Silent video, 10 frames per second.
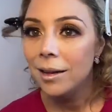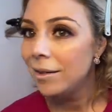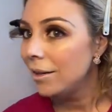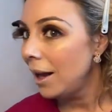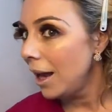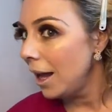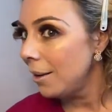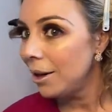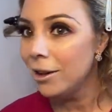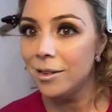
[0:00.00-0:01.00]

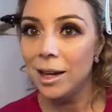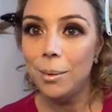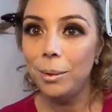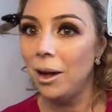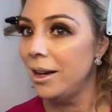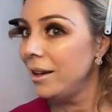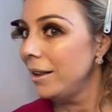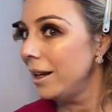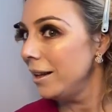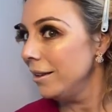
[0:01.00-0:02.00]
Damn, can you see how blinding
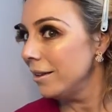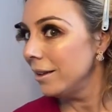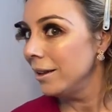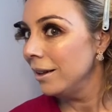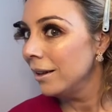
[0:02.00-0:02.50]
that is?